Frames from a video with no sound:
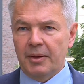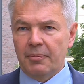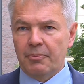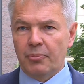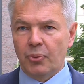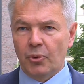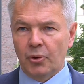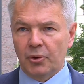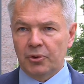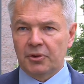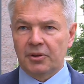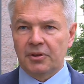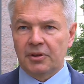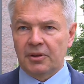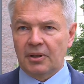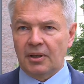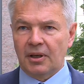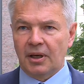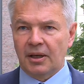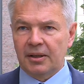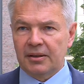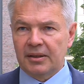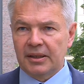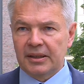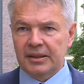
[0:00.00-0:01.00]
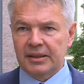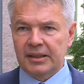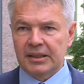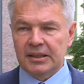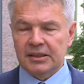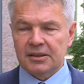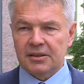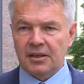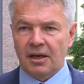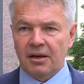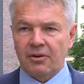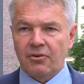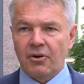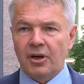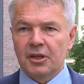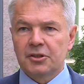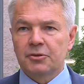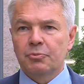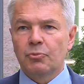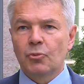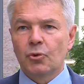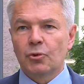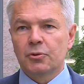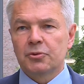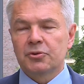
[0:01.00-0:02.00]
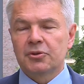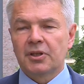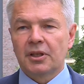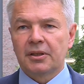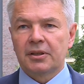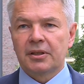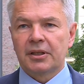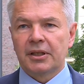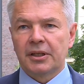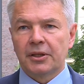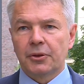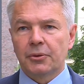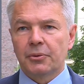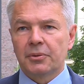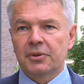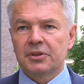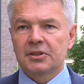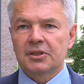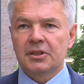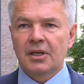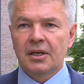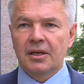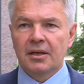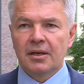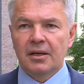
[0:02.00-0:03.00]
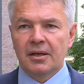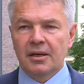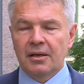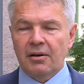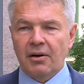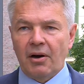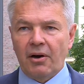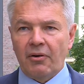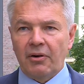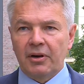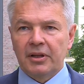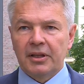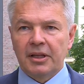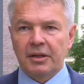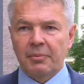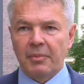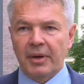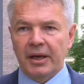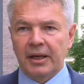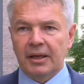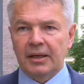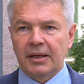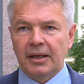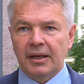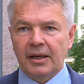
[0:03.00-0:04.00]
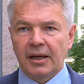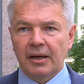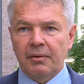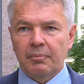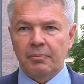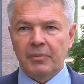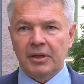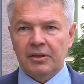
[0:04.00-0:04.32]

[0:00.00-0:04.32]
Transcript: important, and I think these are right moves that EU is currently making.